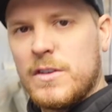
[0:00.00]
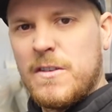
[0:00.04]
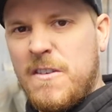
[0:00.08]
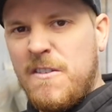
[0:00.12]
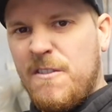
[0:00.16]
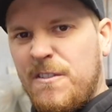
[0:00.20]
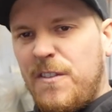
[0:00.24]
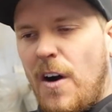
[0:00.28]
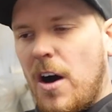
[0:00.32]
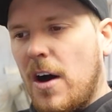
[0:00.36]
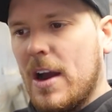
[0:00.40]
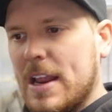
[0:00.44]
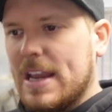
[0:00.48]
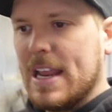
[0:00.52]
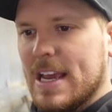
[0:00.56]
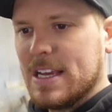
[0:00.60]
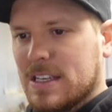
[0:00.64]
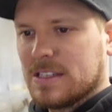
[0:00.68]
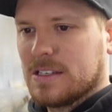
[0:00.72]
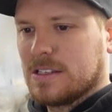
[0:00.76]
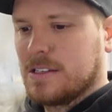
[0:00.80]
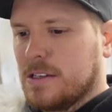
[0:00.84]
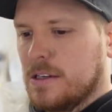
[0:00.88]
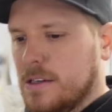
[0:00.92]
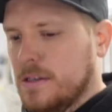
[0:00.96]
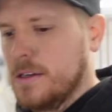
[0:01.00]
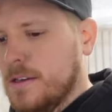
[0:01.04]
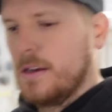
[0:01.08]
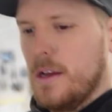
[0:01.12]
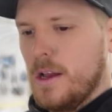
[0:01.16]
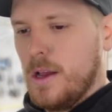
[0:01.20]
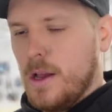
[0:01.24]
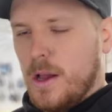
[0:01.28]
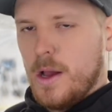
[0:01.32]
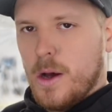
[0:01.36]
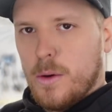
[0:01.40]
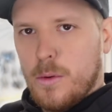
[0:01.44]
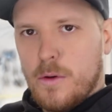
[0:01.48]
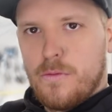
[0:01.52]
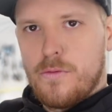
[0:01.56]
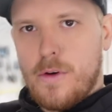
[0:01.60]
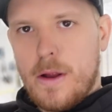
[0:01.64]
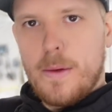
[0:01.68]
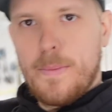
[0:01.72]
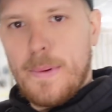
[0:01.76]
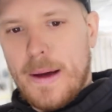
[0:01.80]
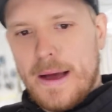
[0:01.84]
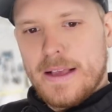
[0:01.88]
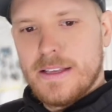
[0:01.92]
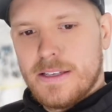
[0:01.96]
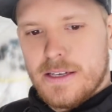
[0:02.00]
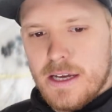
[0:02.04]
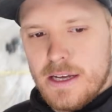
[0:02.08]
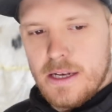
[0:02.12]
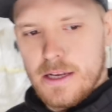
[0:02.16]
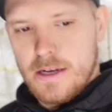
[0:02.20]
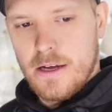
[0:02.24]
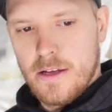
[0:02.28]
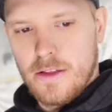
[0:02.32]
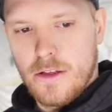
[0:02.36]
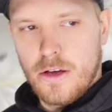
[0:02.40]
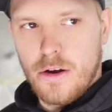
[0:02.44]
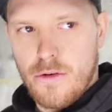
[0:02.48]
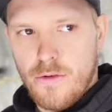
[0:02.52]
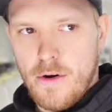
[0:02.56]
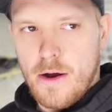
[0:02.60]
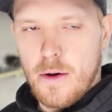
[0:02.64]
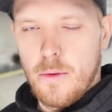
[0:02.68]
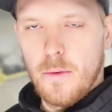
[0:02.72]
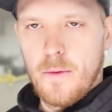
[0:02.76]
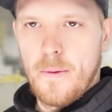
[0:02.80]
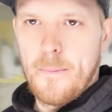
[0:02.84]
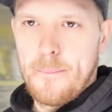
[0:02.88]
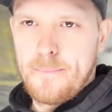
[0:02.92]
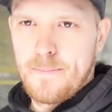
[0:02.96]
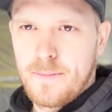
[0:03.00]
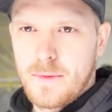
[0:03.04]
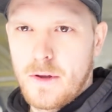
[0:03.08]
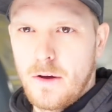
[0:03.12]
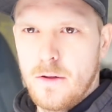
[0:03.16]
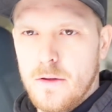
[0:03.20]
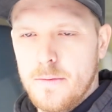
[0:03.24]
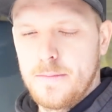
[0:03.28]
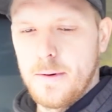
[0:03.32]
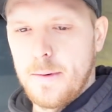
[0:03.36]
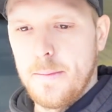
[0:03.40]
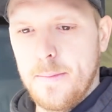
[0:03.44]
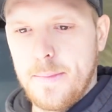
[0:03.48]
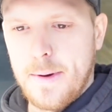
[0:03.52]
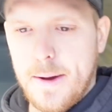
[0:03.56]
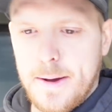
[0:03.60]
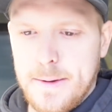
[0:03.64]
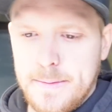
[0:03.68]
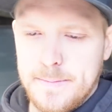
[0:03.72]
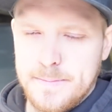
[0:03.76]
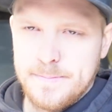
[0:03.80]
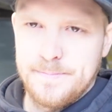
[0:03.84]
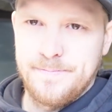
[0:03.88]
finest. We've repainted the grille on the bumper